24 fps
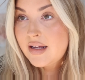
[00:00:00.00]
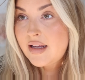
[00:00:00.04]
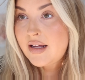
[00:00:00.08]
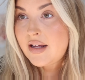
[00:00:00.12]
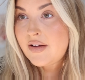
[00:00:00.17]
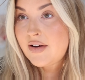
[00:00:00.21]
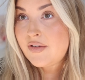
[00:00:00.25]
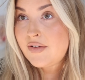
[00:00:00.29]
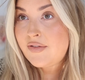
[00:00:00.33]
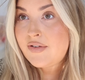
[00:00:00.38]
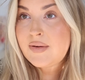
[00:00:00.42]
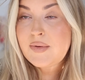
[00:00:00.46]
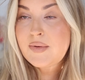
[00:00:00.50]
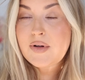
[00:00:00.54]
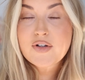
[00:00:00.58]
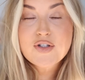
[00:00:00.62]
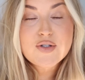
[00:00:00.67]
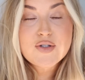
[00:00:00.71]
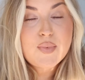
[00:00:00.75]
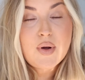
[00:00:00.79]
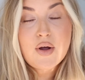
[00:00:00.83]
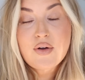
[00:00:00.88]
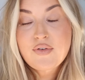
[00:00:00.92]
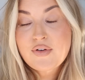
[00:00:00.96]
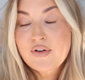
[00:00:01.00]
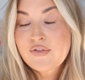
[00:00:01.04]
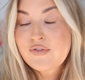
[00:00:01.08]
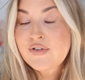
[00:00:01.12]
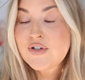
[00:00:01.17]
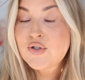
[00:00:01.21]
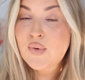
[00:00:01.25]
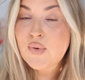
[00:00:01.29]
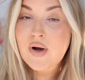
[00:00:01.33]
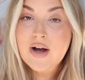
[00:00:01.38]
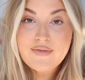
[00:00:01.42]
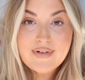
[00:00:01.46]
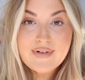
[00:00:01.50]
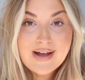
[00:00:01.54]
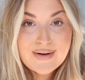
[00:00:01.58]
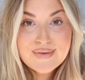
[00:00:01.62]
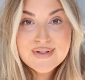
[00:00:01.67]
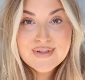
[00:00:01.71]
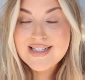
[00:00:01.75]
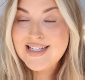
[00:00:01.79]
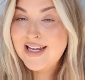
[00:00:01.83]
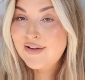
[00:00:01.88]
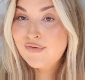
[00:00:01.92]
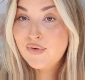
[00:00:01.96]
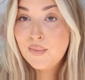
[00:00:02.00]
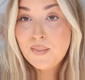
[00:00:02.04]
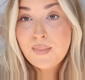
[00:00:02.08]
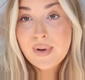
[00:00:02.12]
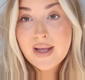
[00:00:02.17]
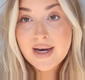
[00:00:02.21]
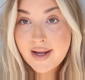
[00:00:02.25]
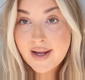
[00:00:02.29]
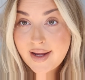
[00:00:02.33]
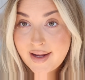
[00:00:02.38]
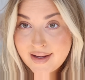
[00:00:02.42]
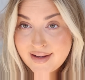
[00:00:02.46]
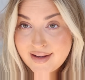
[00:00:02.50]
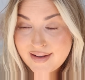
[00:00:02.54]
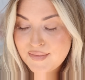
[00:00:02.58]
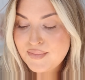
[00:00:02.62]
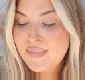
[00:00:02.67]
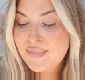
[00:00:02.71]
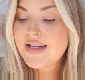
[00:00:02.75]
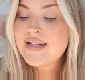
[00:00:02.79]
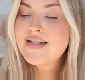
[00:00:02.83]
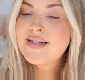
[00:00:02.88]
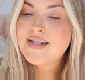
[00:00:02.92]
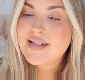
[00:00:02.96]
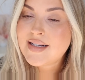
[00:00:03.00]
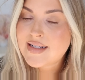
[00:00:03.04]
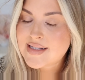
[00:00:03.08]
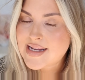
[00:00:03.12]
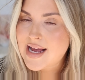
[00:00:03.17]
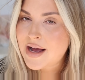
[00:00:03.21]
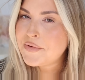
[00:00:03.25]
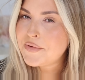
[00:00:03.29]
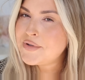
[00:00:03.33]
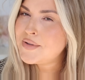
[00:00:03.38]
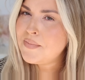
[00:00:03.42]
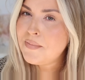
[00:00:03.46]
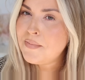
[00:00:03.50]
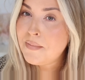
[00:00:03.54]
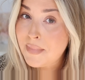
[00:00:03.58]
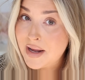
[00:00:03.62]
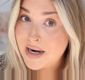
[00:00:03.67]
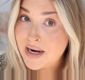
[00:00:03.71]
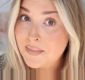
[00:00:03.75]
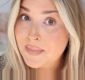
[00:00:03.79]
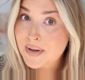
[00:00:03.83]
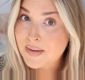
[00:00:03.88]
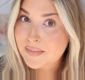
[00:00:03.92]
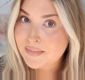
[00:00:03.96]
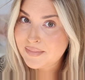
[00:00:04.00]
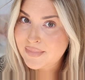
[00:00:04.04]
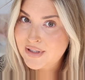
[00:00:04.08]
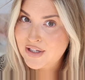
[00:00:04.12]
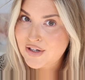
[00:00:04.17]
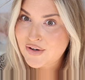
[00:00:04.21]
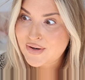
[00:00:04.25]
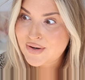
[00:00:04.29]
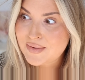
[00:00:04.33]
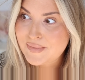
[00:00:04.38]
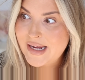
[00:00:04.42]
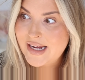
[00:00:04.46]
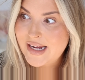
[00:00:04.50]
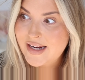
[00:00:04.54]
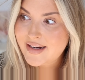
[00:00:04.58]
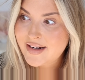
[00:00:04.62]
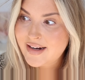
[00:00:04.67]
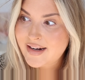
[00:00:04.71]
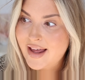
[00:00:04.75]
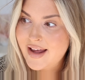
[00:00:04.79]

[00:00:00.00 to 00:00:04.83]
And if it looks perfect for 12 hours, even better. But 6 hours minimum, you know what I mean?